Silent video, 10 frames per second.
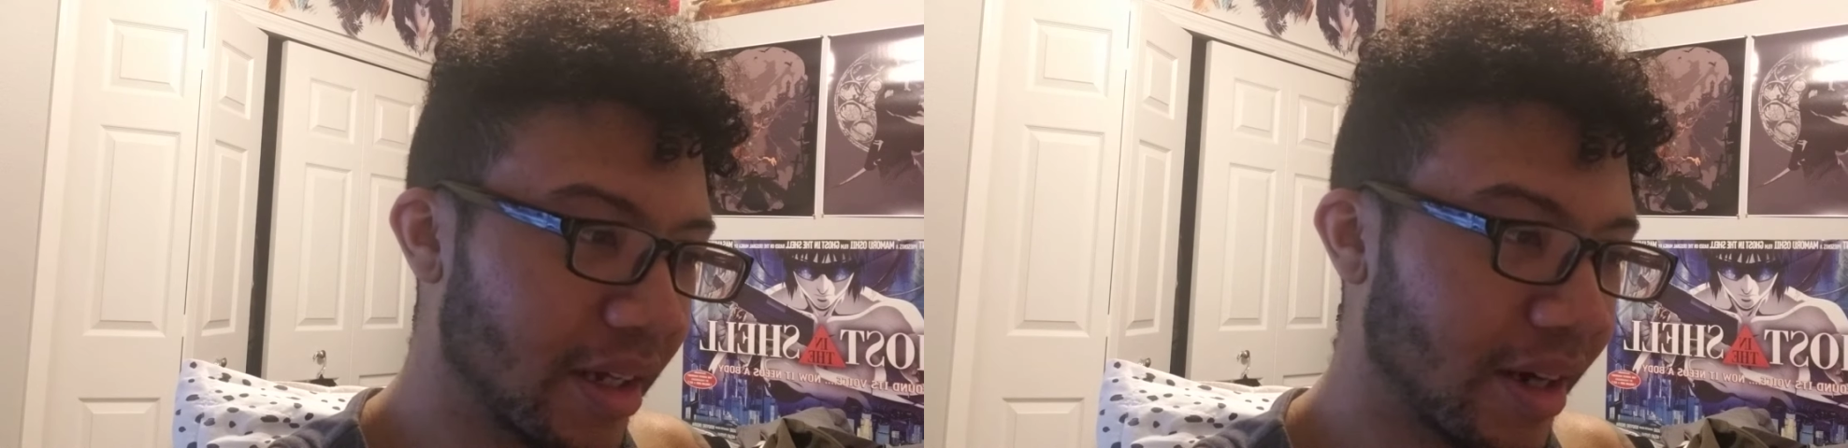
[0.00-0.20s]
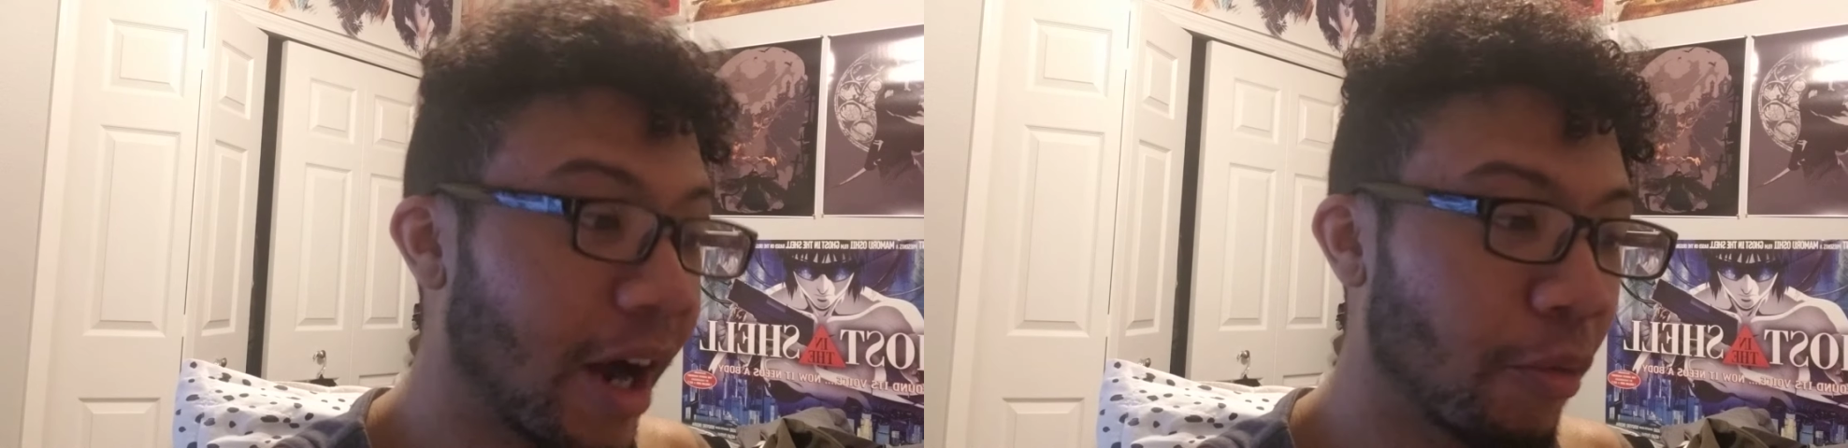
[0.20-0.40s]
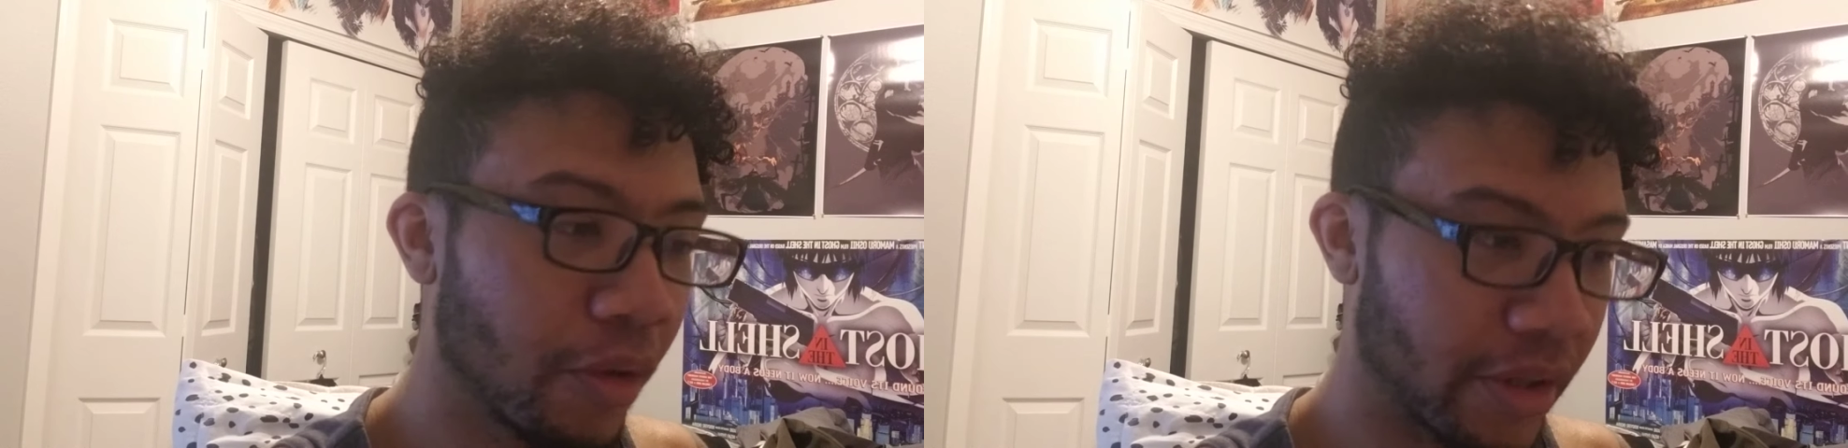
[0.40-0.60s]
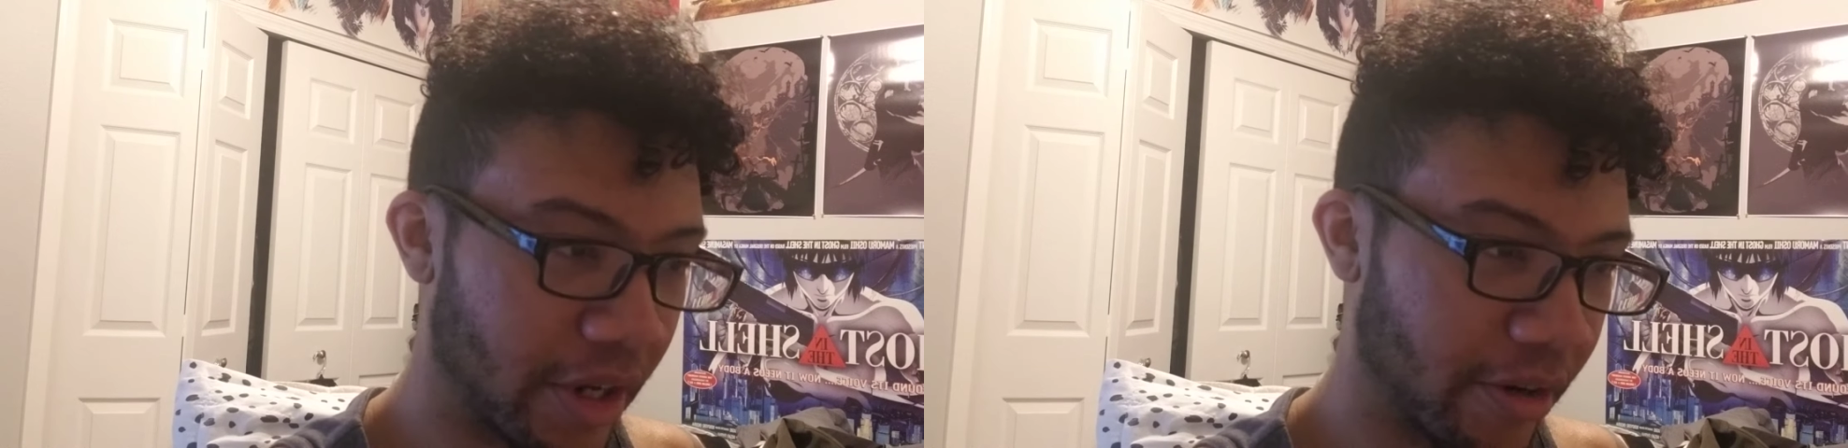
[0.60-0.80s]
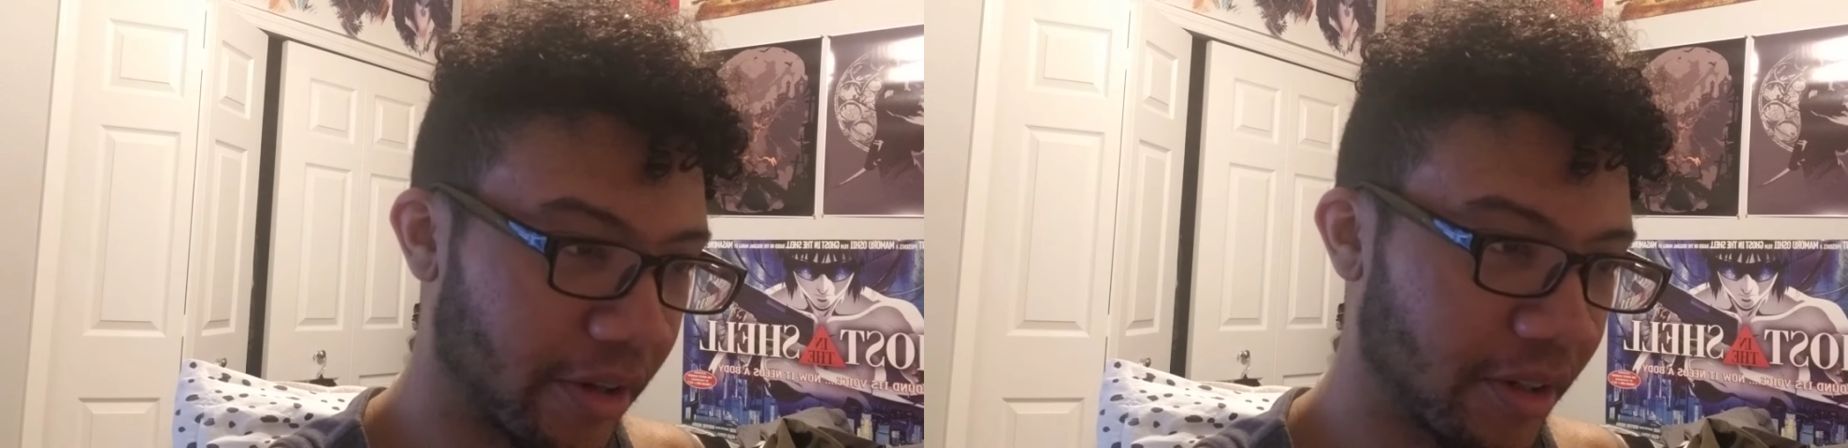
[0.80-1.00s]
I will
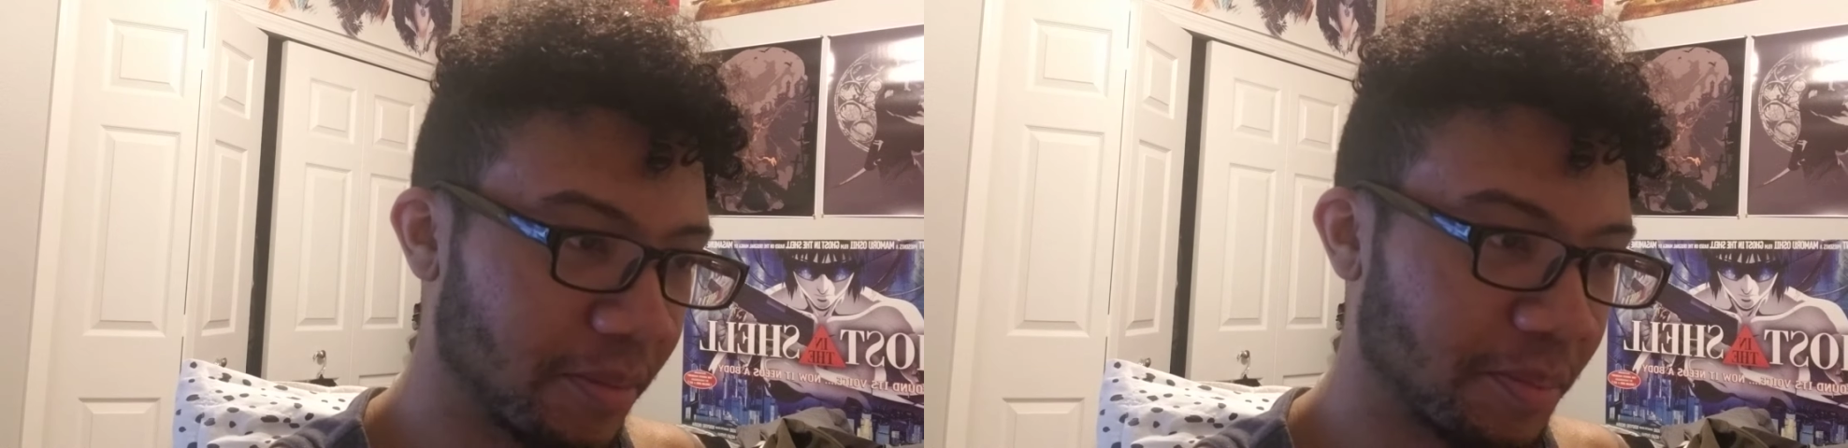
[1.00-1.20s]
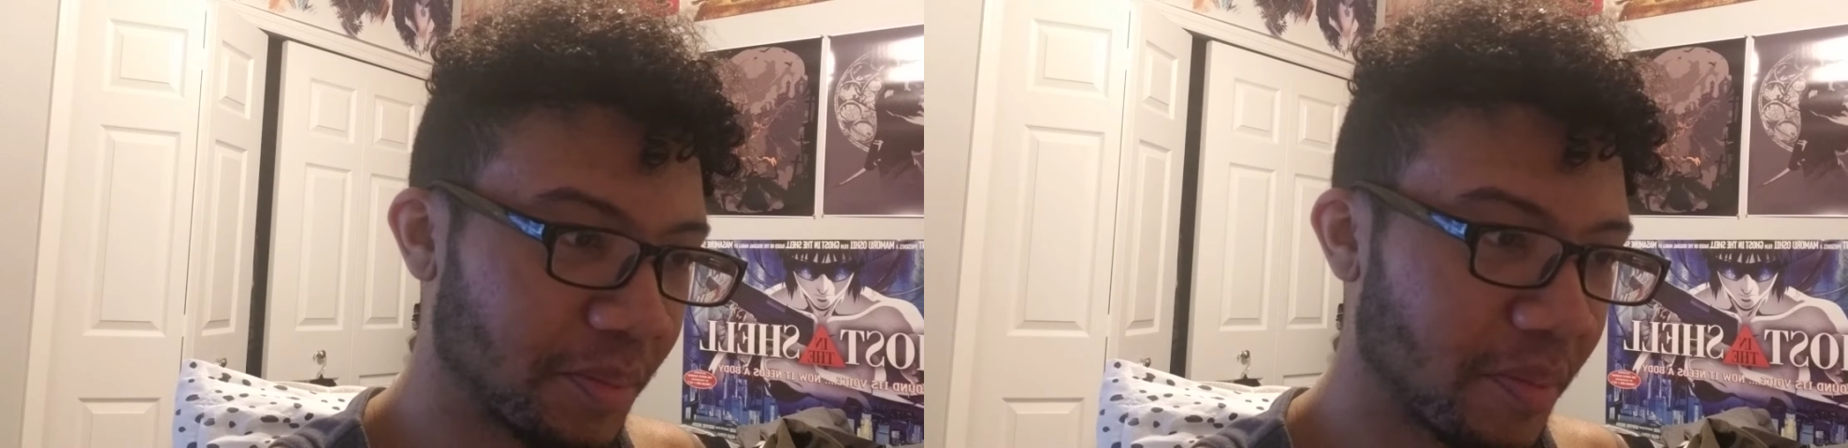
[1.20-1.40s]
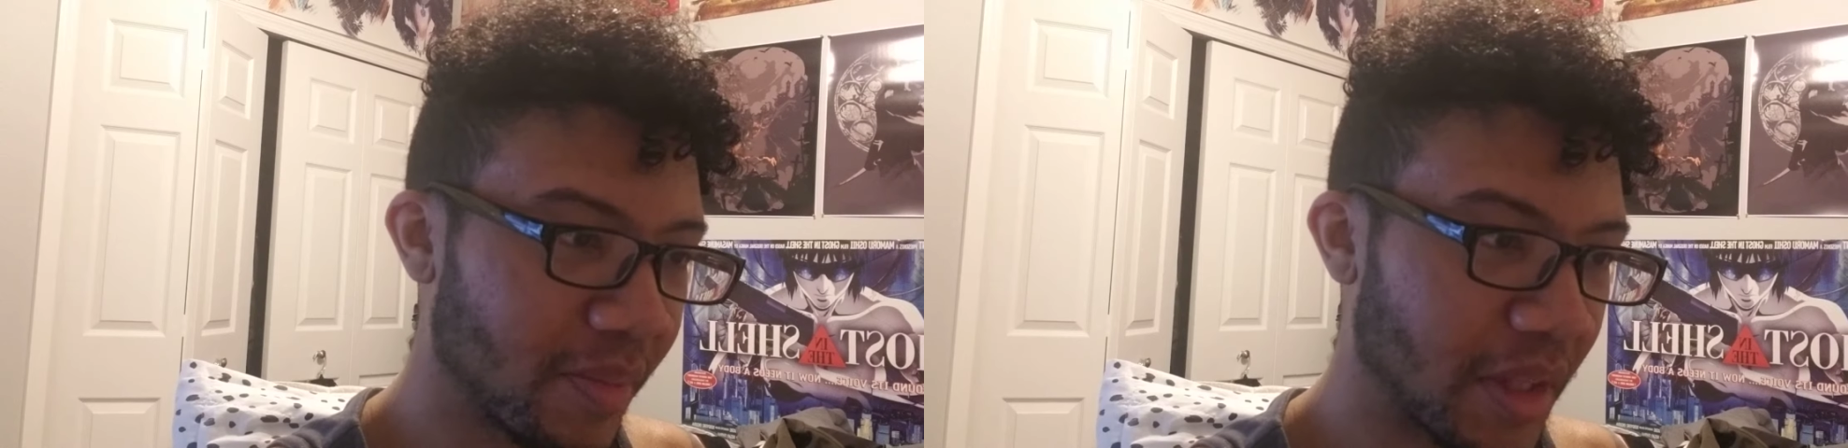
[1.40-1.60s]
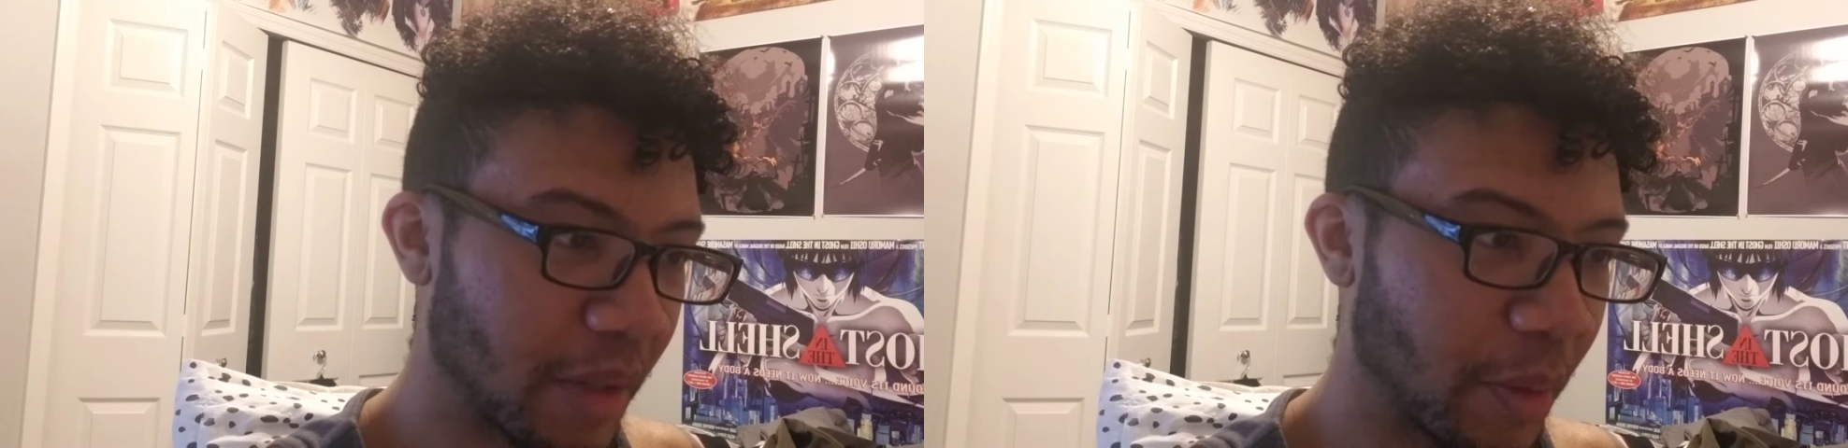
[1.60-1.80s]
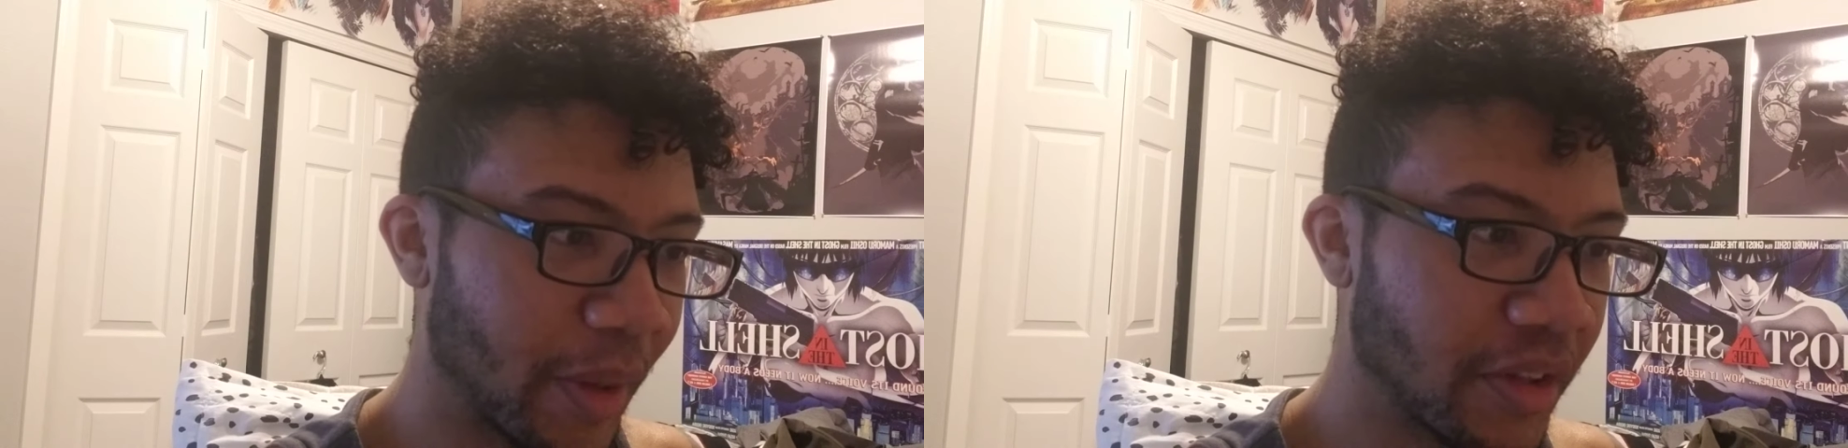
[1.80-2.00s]
inherit it.
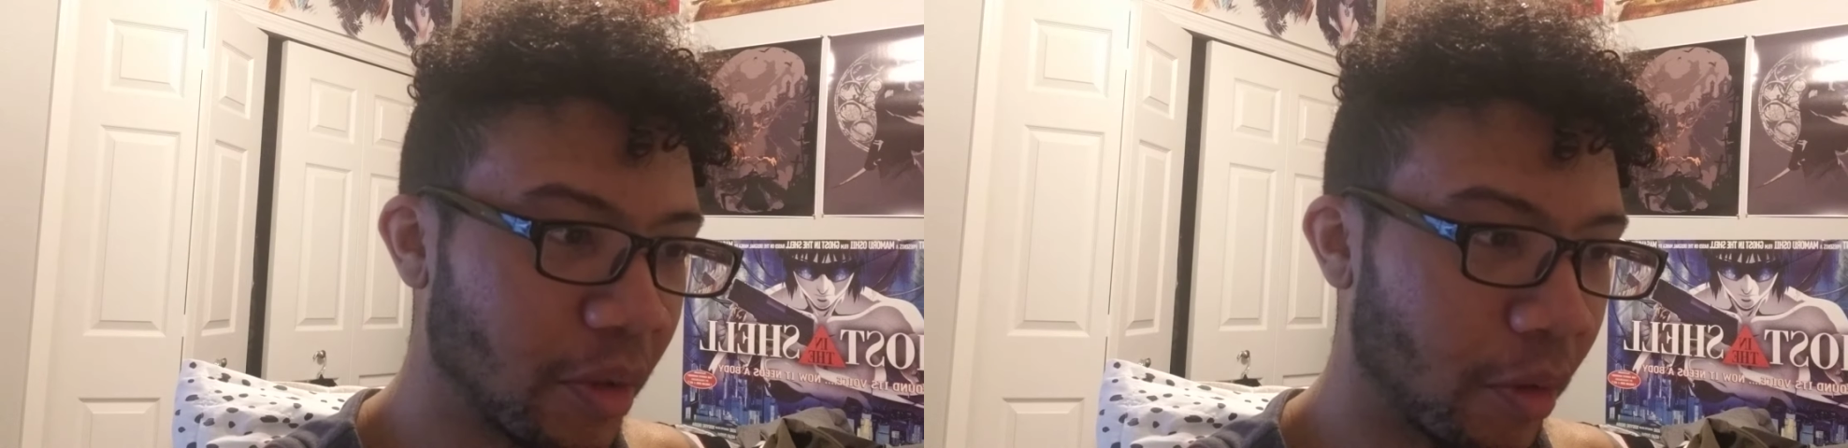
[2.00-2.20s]
I'm about the